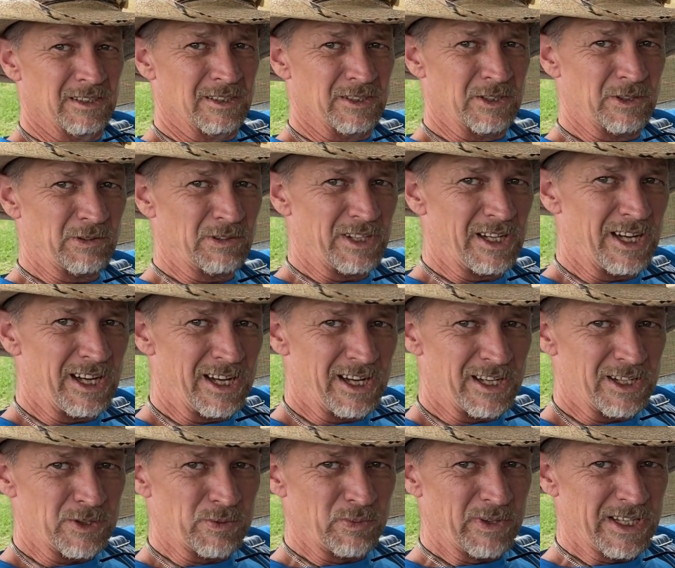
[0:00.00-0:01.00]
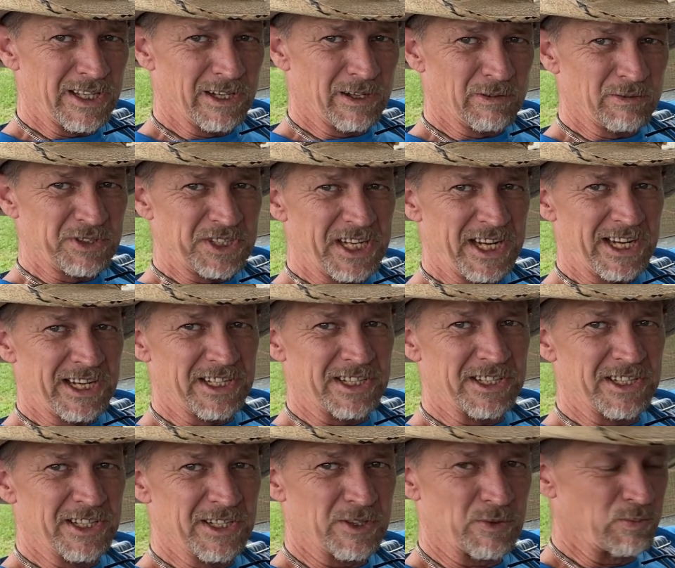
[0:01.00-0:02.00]
So guys, we're gonna
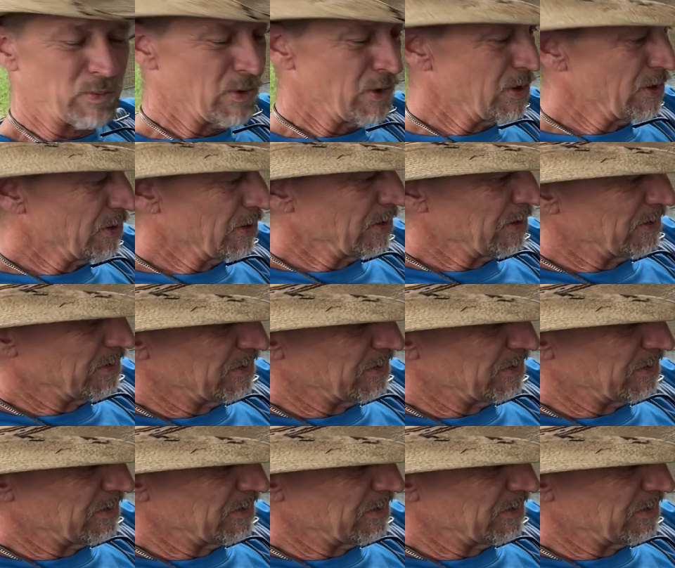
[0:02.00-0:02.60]
test this water.